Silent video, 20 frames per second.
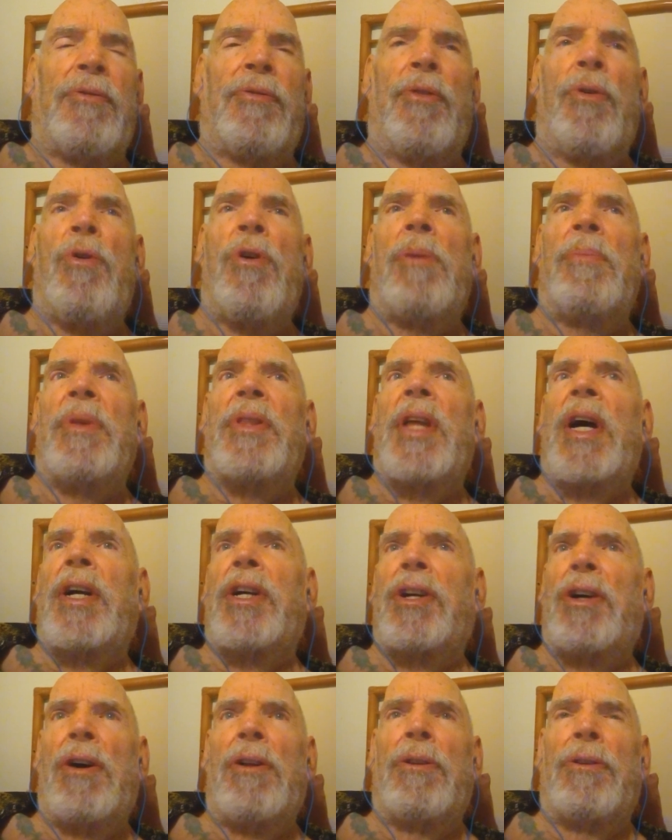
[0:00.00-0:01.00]
form and
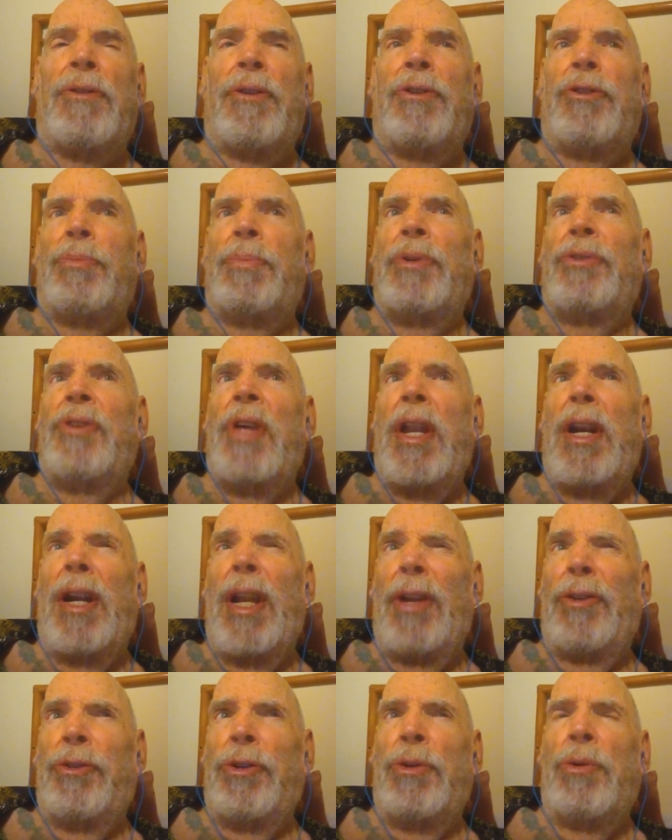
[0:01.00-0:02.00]
that color that is
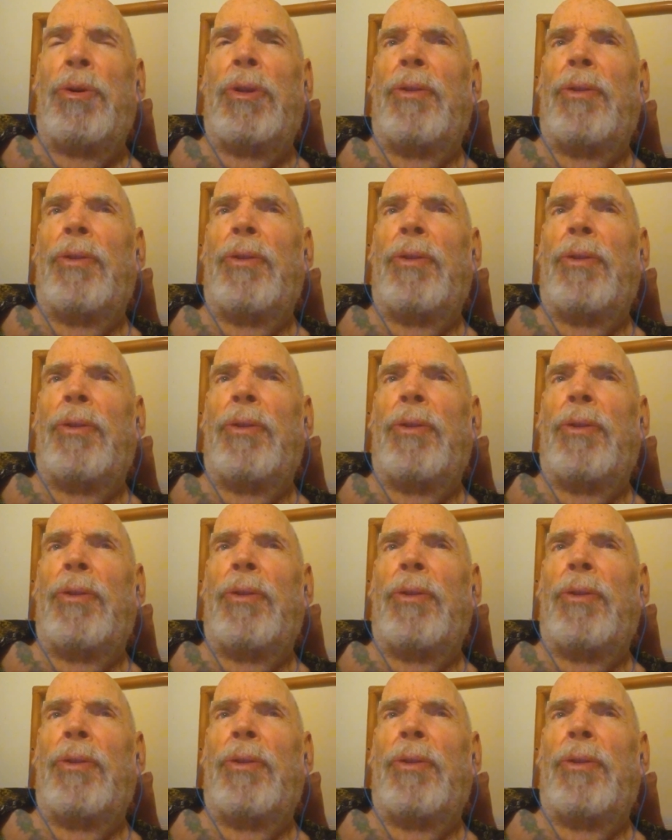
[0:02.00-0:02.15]
presenting it to you,